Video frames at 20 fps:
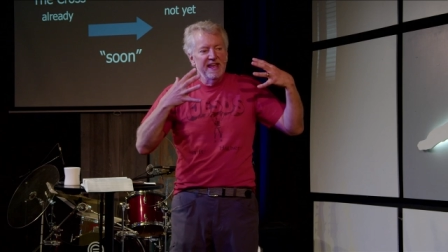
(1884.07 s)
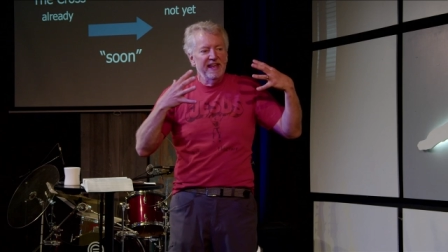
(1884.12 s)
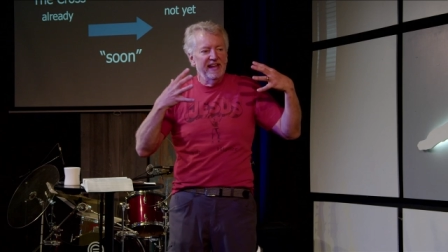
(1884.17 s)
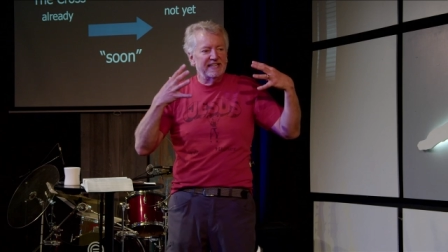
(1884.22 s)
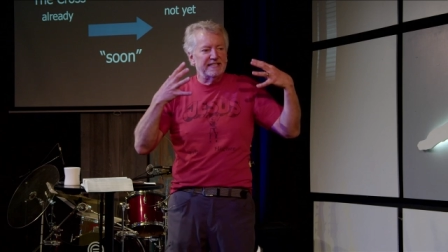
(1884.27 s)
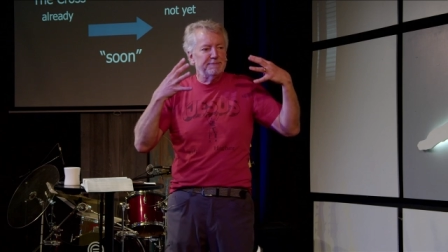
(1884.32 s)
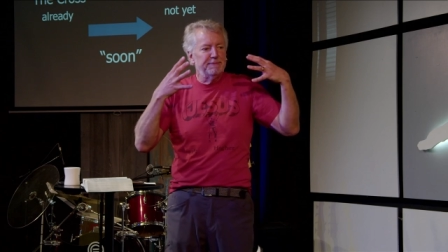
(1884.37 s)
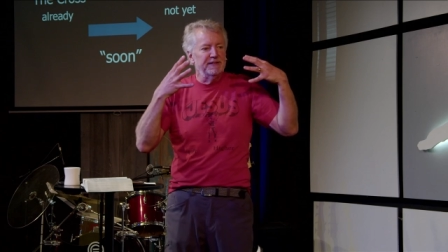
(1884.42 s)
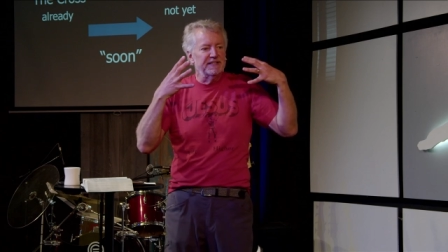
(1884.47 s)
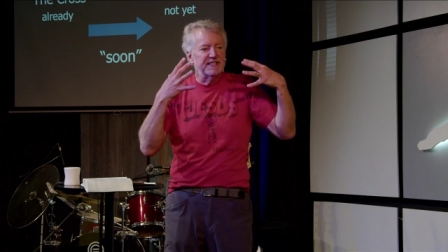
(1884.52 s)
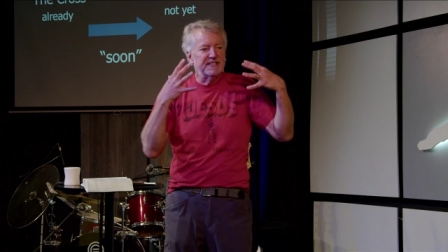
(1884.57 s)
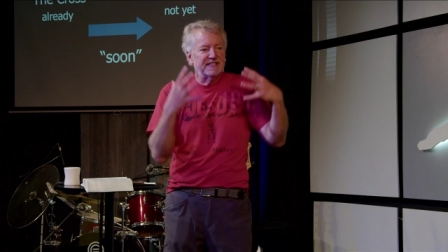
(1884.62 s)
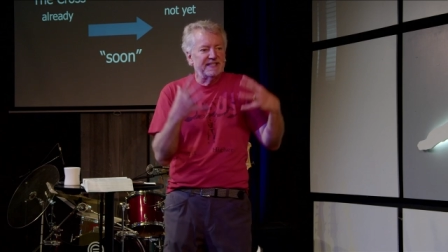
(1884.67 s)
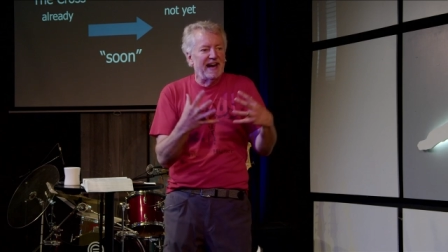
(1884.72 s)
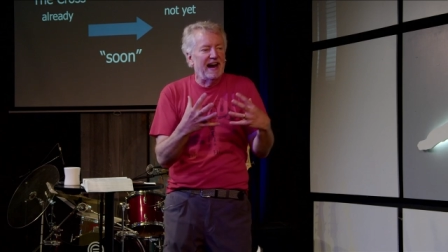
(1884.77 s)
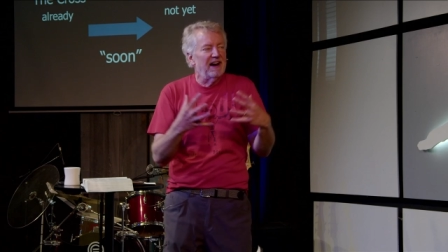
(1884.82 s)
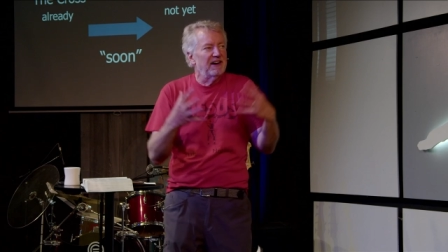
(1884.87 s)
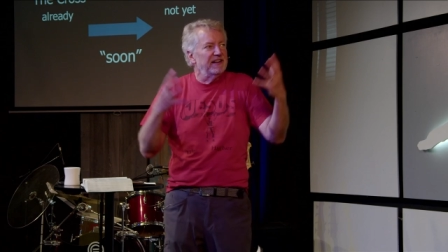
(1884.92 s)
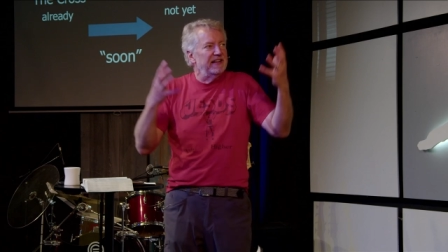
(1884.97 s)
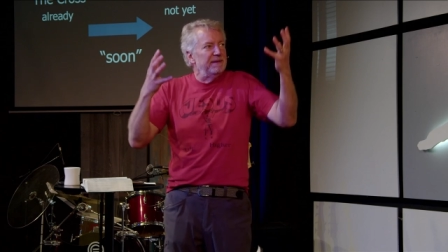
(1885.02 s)
It's been
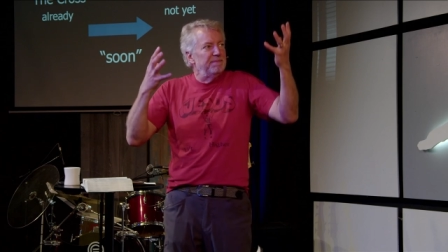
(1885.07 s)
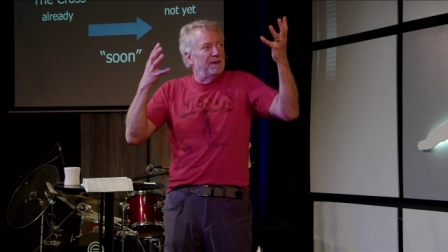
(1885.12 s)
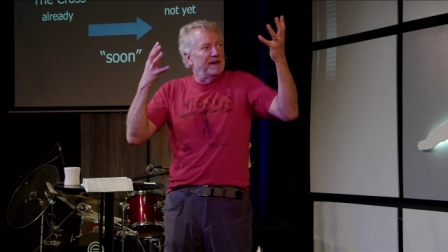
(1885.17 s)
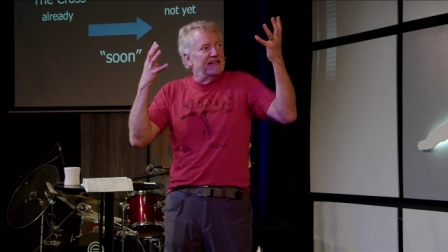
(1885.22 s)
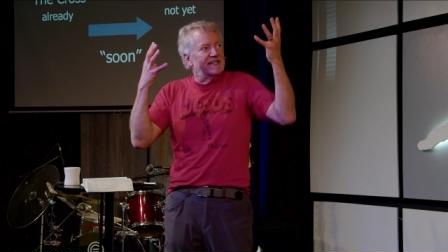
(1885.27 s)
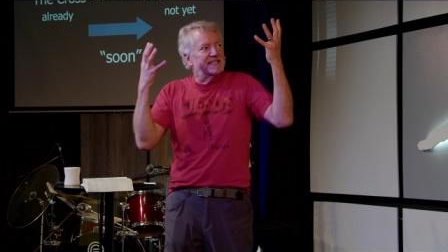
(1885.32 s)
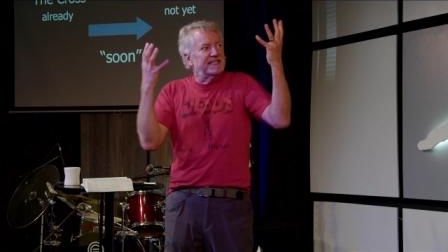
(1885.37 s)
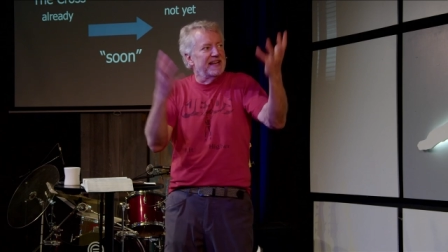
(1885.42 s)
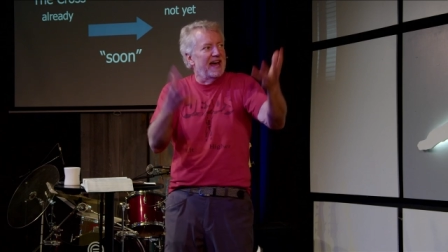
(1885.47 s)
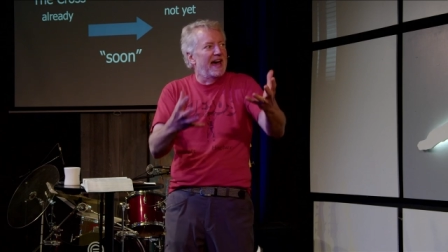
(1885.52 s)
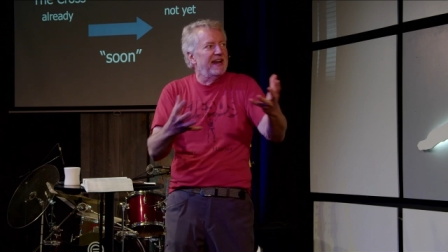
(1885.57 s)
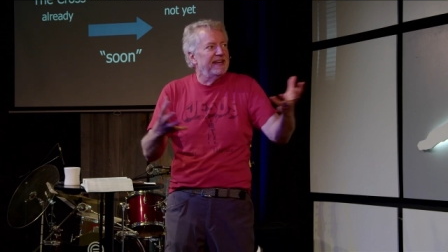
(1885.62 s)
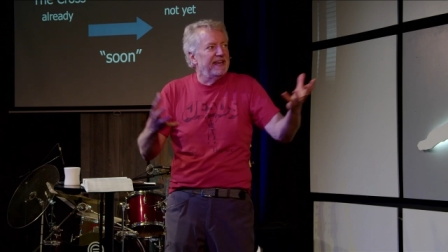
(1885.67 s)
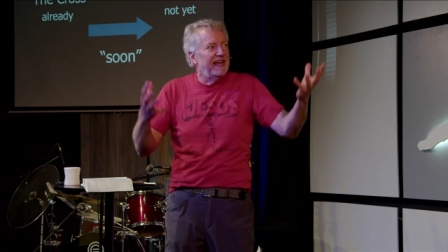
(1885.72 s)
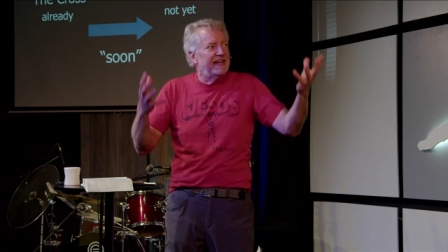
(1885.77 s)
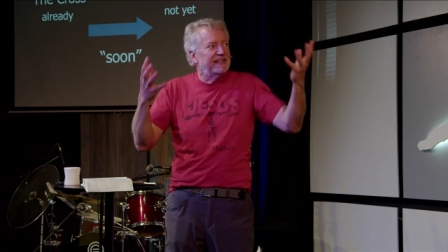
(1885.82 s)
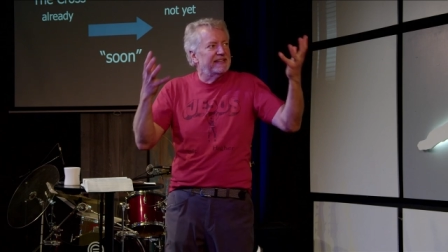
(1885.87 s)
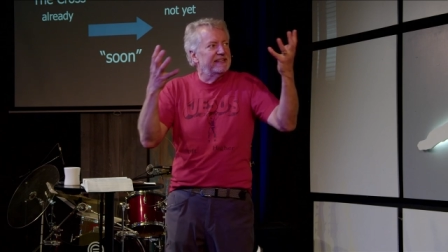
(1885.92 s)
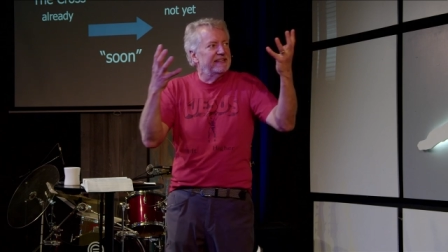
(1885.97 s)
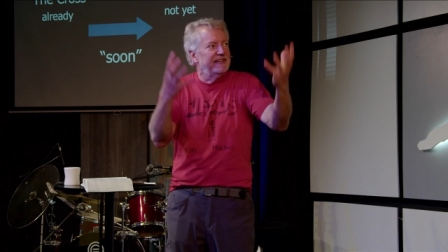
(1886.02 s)
started, but it's not
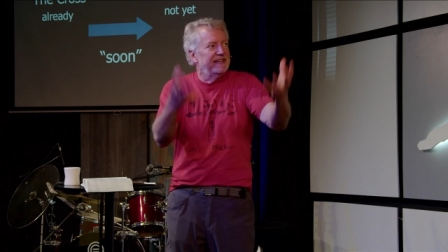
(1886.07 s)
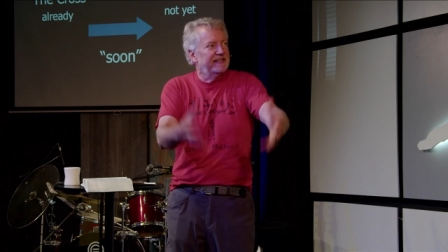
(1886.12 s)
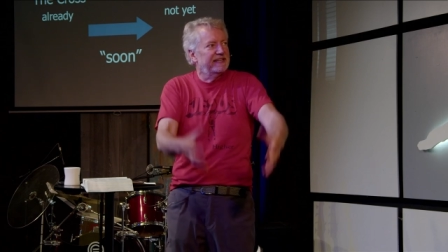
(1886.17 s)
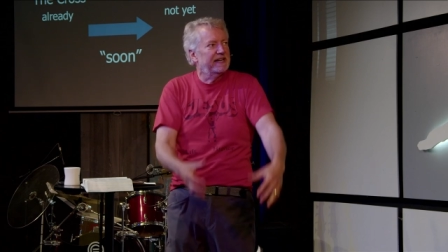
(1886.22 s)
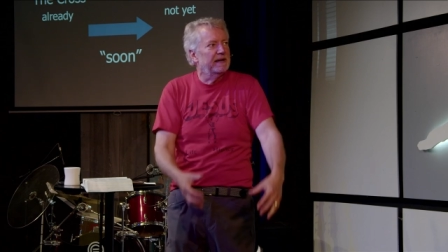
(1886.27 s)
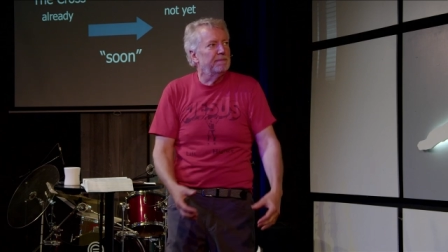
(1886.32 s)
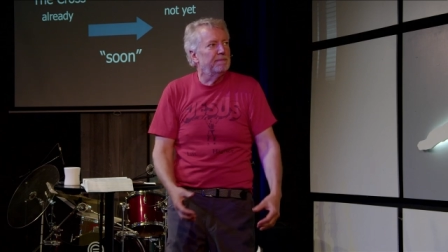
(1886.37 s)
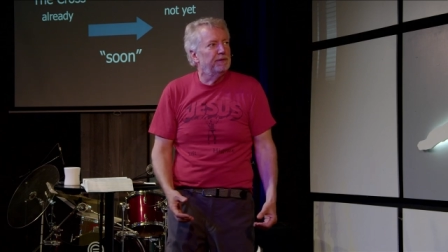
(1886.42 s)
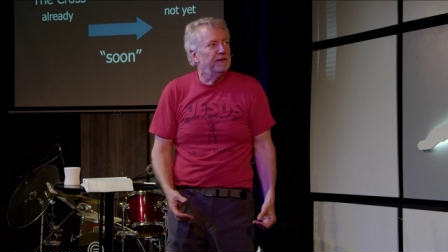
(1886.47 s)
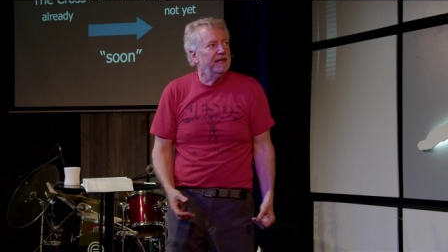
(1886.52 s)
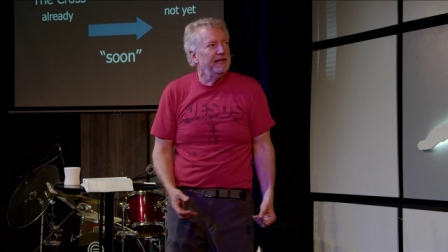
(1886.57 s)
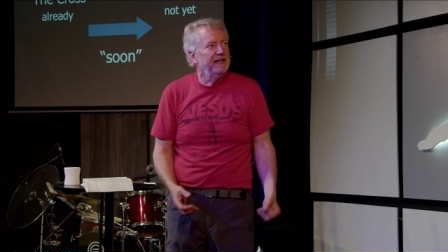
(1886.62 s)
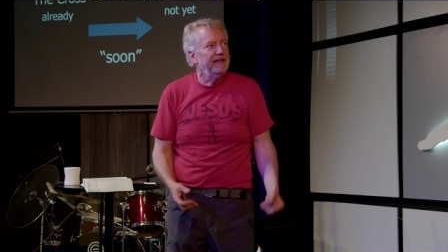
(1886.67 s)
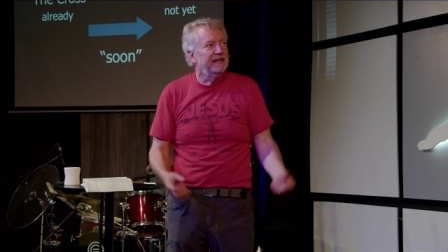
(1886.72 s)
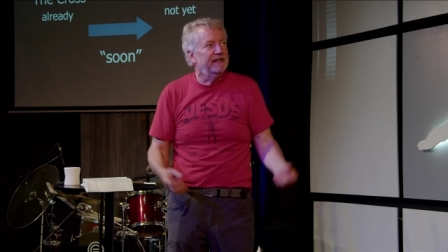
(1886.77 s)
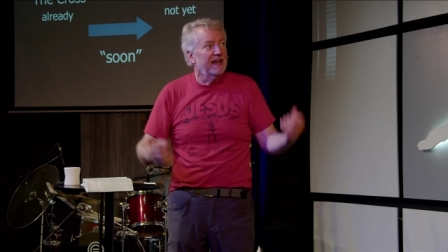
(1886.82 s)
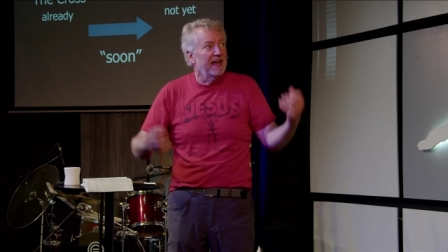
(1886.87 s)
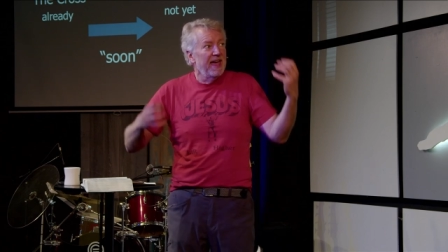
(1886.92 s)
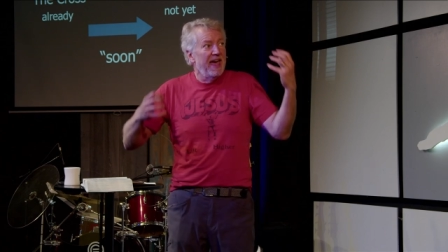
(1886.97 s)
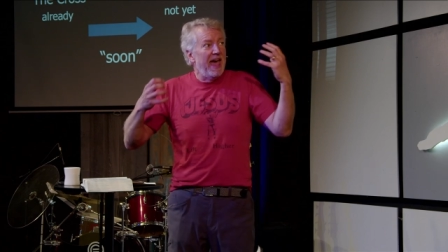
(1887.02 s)
yet
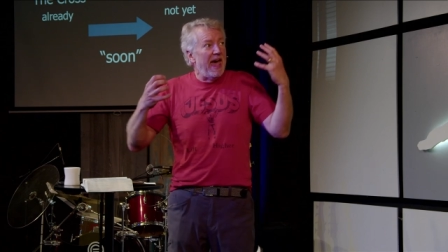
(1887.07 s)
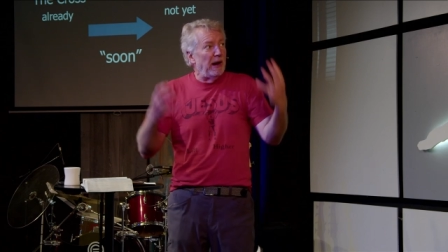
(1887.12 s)
completed.